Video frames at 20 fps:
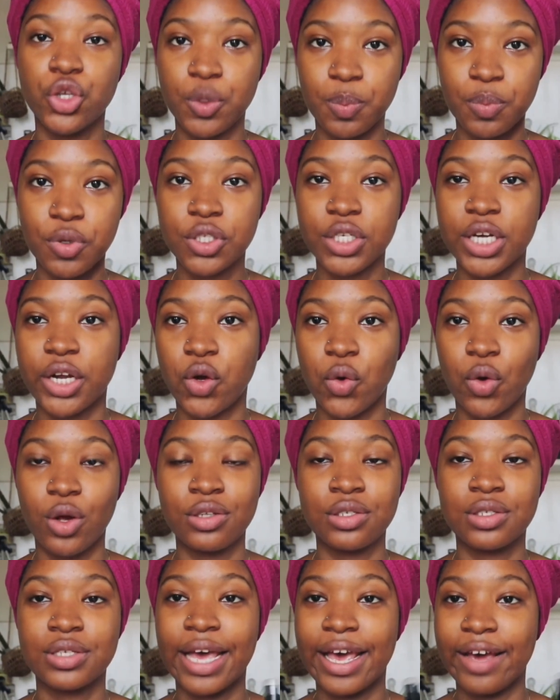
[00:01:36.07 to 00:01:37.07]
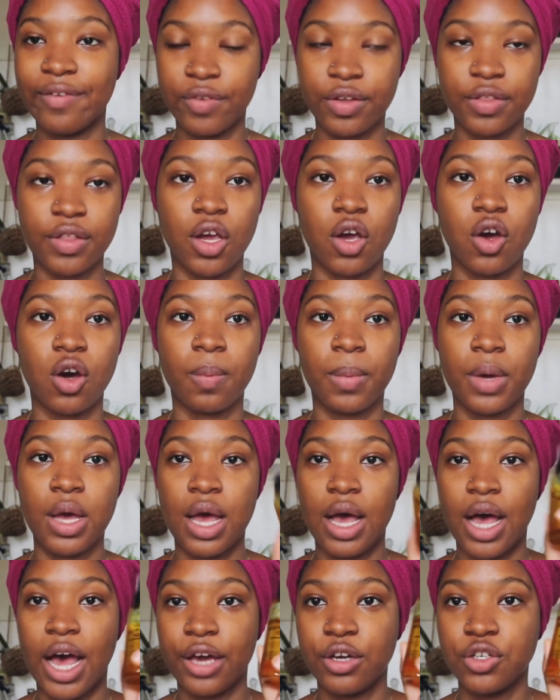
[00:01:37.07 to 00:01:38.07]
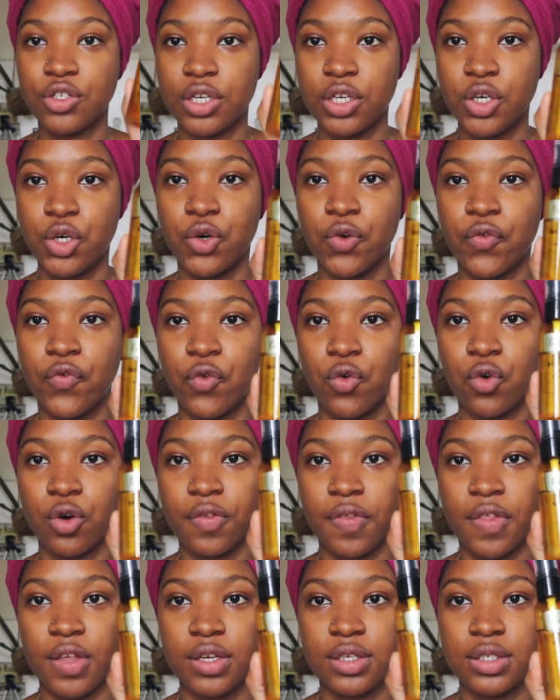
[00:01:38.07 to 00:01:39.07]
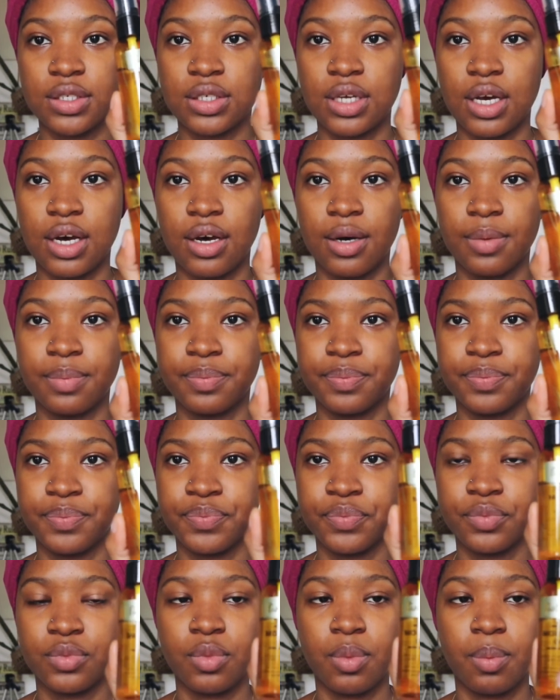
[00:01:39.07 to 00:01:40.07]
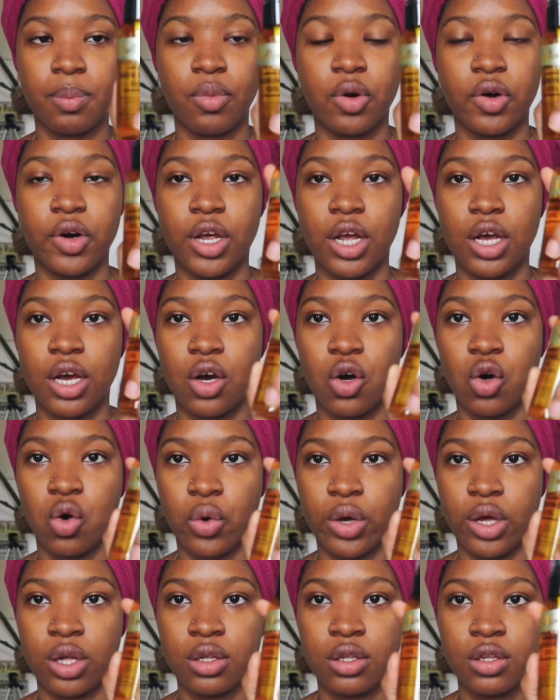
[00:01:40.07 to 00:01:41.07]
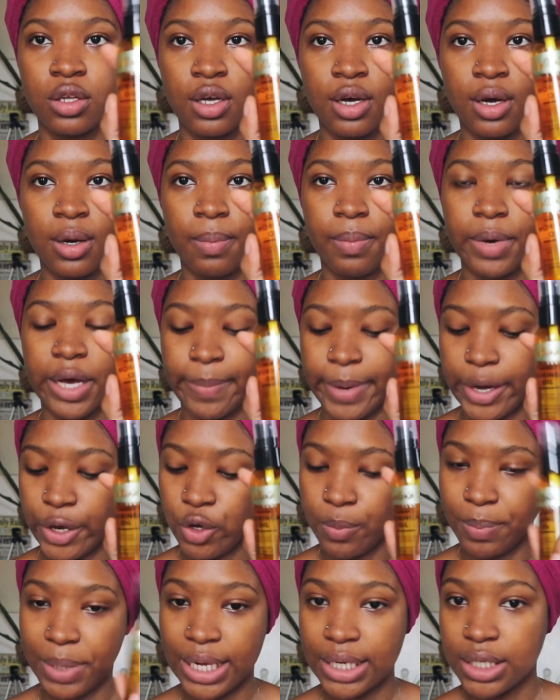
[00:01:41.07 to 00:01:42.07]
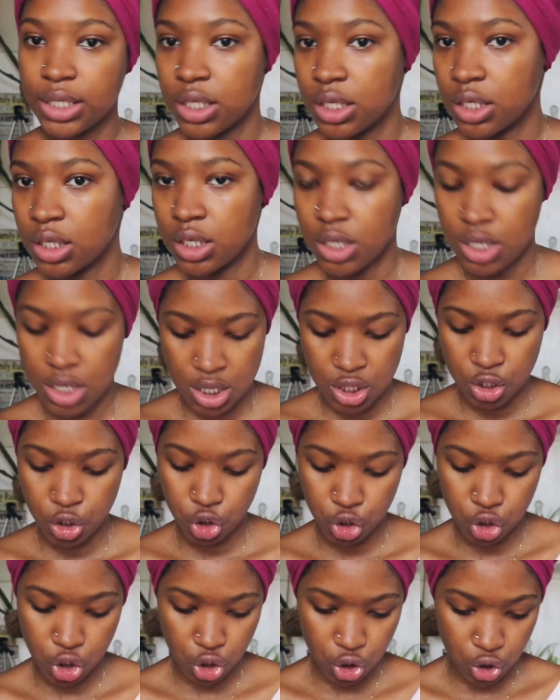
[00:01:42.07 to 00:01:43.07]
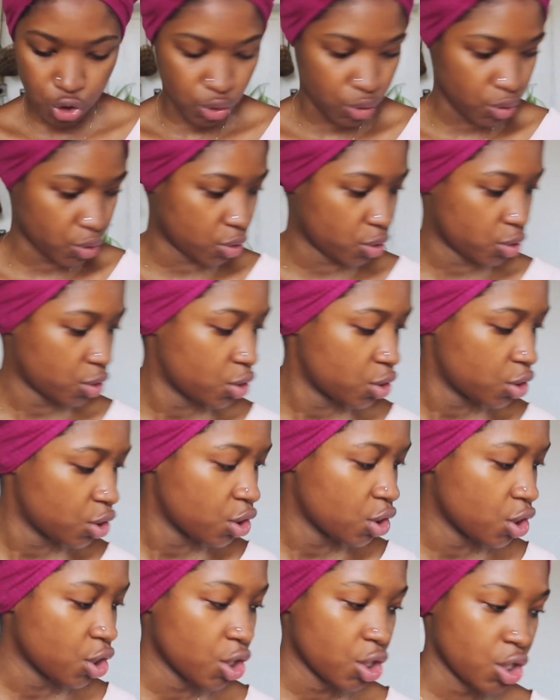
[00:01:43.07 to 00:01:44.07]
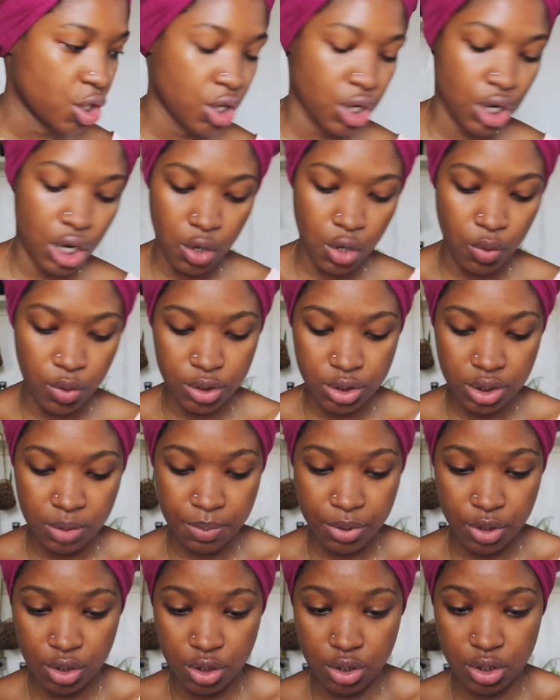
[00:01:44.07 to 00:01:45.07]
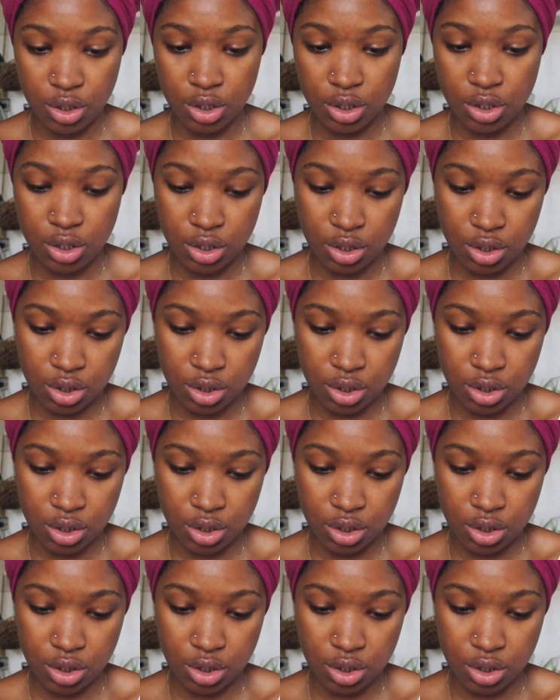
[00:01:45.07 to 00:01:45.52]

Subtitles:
put an oil to tie everything up. I usually go for this moringa oil by BioBlend. So I want to put